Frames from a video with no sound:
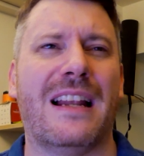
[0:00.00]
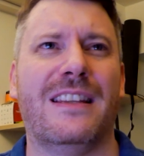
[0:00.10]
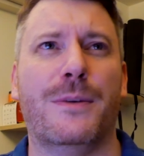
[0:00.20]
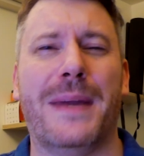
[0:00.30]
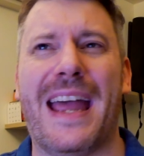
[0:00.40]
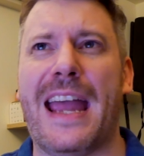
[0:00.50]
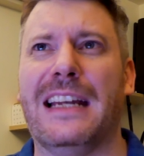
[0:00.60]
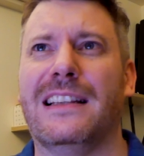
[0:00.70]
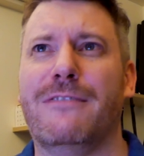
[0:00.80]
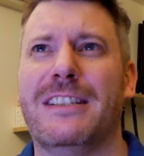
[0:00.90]
a little bit
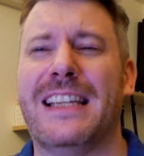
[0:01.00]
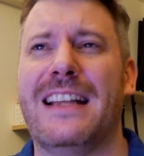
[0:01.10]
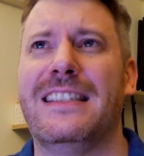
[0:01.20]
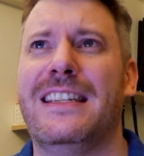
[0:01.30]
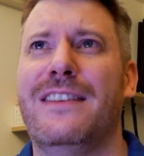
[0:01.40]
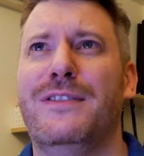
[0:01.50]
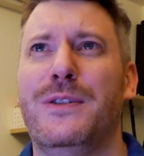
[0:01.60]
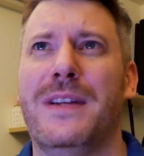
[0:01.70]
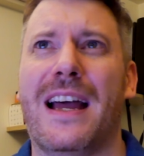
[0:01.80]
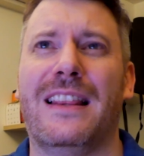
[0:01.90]
anally retentive,
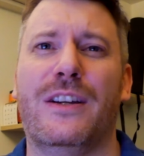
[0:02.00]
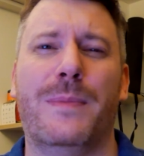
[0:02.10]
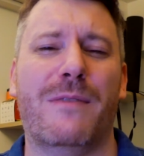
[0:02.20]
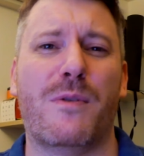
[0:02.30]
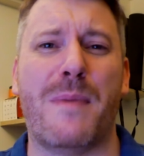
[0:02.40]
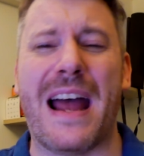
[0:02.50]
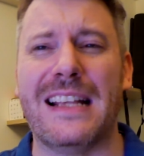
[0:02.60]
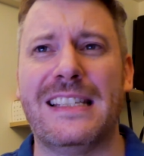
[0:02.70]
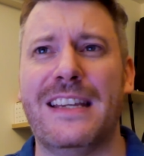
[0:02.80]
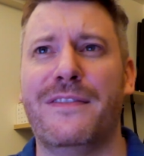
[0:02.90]
do get a little bit
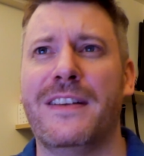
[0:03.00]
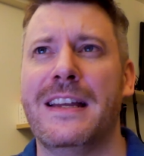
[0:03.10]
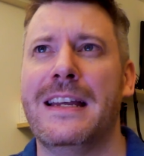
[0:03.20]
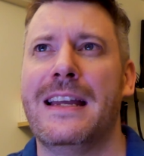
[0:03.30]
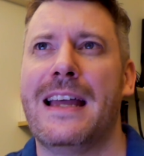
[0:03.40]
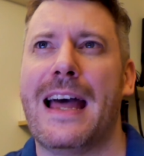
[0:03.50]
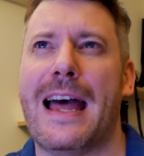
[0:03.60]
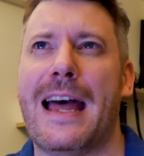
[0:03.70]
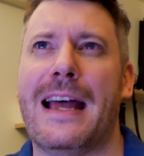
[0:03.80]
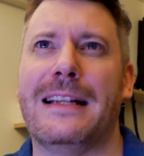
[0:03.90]
repetitive.
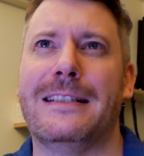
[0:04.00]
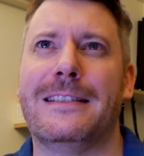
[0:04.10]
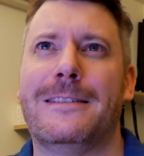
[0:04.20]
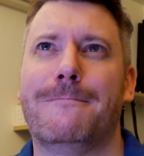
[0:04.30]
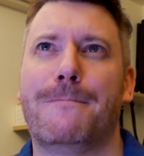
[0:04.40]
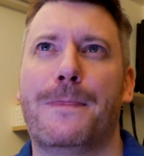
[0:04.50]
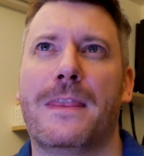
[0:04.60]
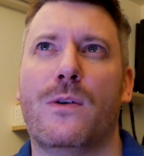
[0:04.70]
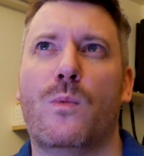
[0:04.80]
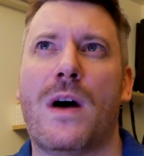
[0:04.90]
And
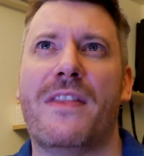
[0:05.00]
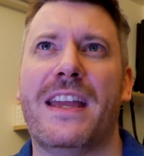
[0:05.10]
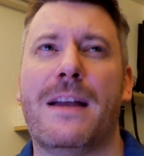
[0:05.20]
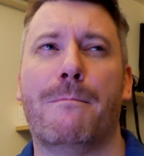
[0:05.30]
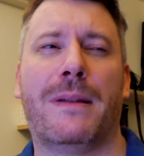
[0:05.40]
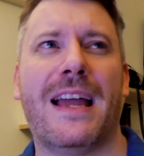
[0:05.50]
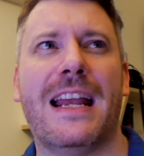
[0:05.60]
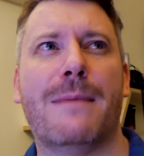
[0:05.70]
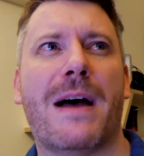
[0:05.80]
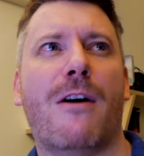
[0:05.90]
while they
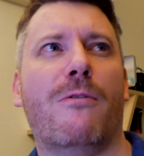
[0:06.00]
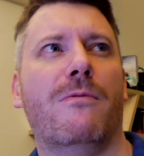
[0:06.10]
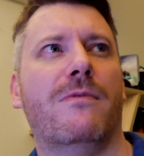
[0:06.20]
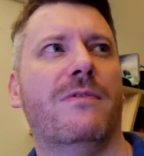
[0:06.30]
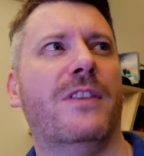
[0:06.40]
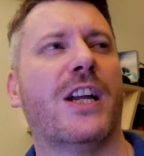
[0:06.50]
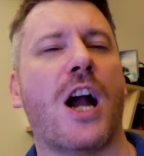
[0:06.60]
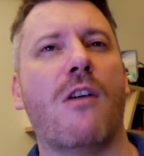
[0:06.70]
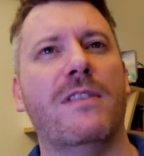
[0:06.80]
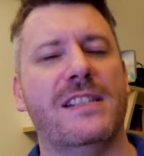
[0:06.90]
complain about the
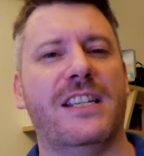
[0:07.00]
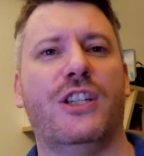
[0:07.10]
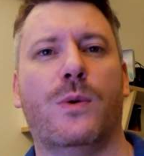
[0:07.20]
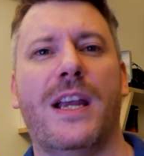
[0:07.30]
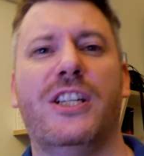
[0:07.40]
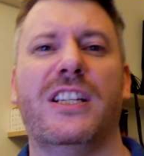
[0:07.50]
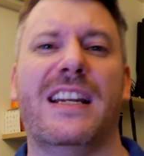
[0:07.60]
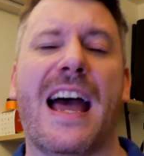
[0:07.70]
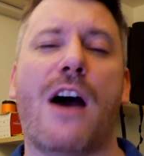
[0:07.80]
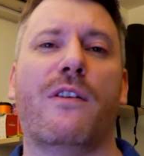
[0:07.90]
current situation
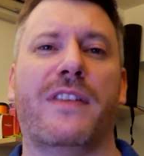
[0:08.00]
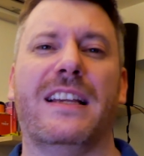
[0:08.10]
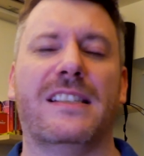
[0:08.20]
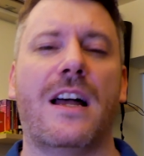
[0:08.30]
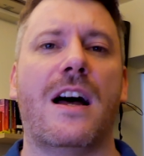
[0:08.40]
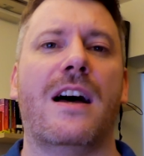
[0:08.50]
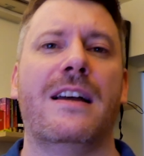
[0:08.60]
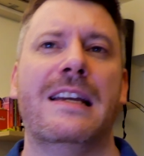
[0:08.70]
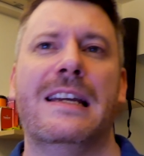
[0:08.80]
and how things are,